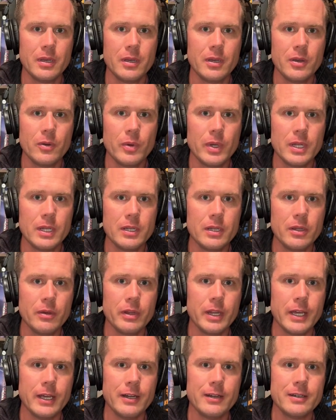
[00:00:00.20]
Well, hello
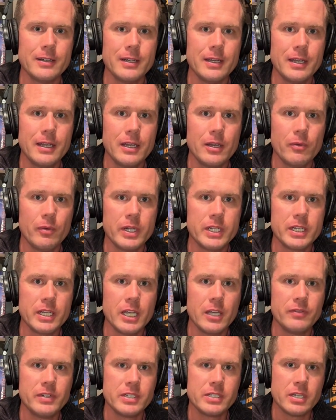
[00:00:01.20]
there. I want to
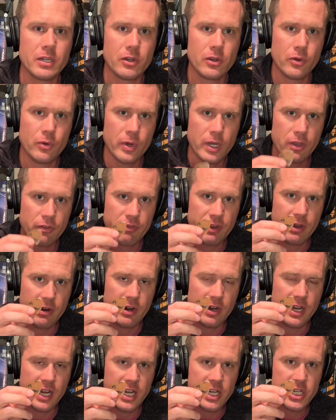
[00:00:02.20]
give just a quick
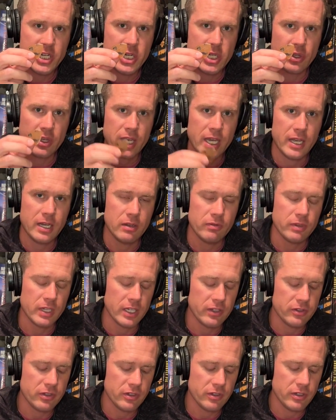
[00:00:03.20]
foundational kind of
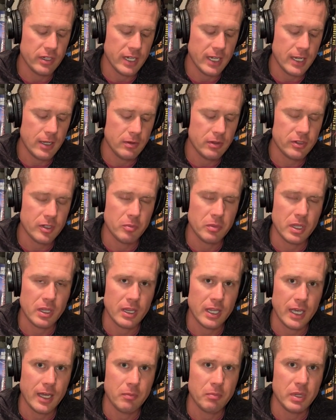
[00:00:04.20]
lesson today, something
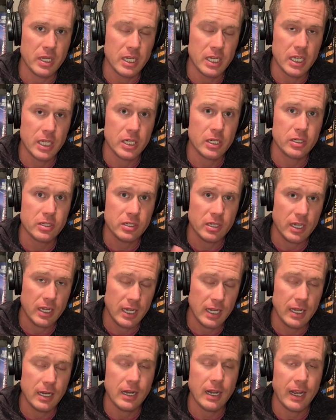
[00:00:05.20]
that beginners
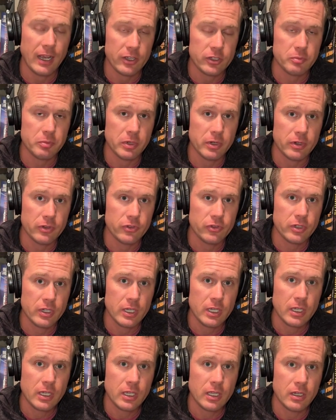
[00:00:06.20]
and experts
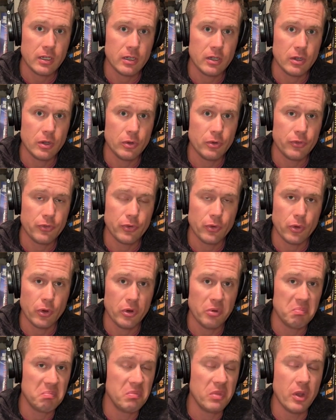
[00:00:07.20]
can do
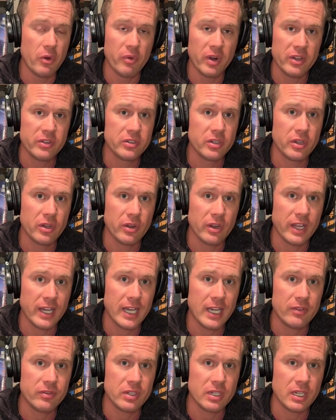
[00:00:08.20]
for the rest of their
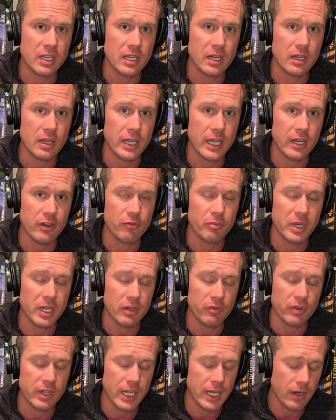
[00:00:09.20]
lives and get a lot of
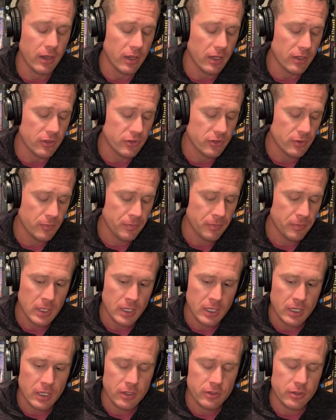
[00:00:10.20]
benefit out of this.
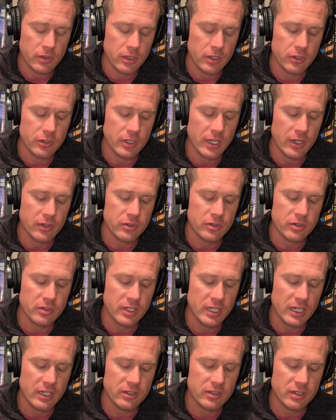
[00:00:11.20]
So this
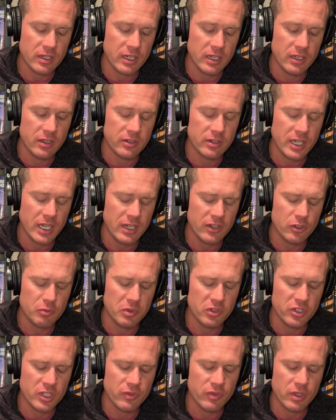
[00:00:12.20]
exercise is kind of
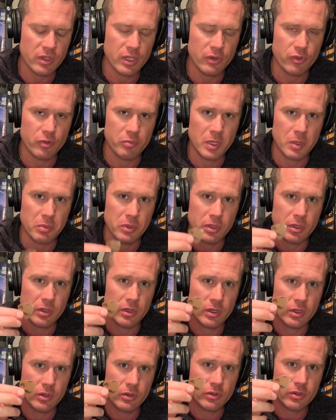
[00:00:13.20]
specifically for people who
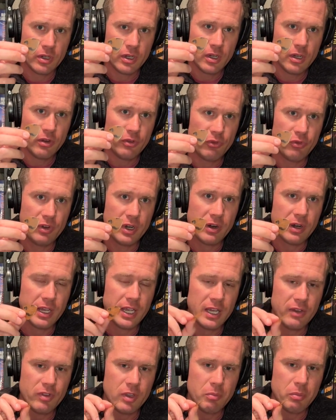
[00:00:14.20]
use very
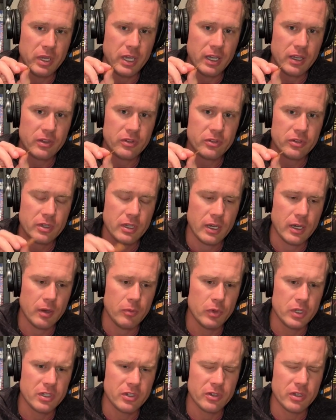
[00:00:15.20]
heavy picks,
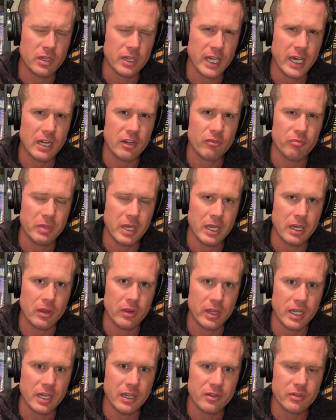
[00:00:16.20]
which is a lot of
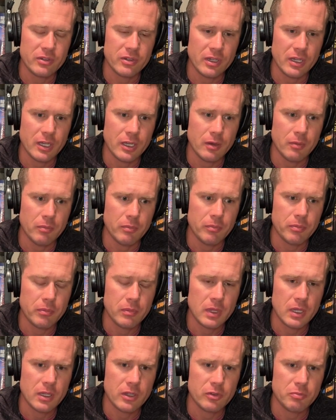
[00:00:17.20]
mandolinists,
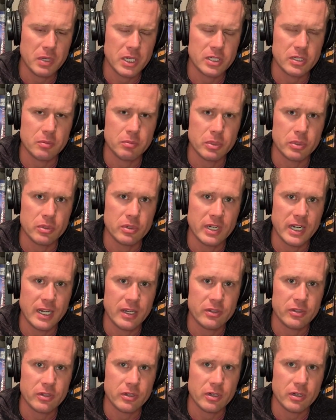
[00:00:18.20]
especially
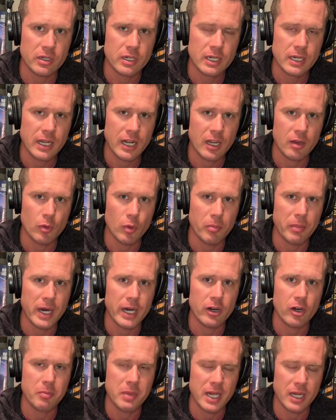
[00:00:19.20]
bluegrass or kind of the more
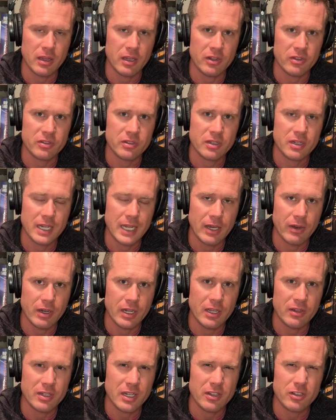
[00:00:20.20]
modern mandolinists
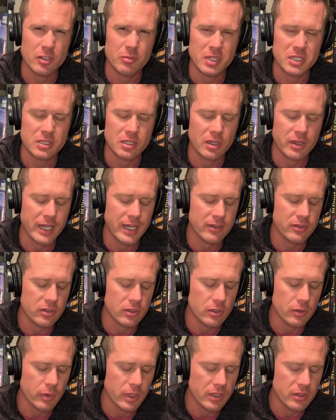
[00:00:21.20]
nowadays, not so much the
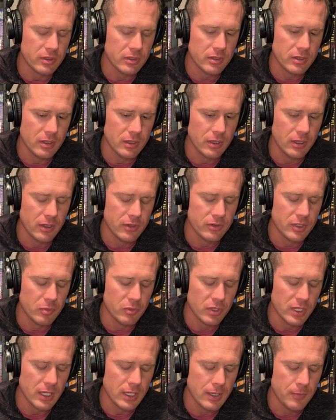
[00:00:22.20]
classical ones, it
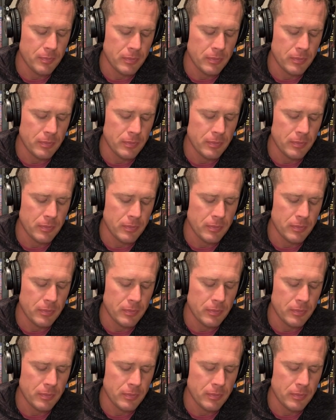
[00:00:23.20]
seems like.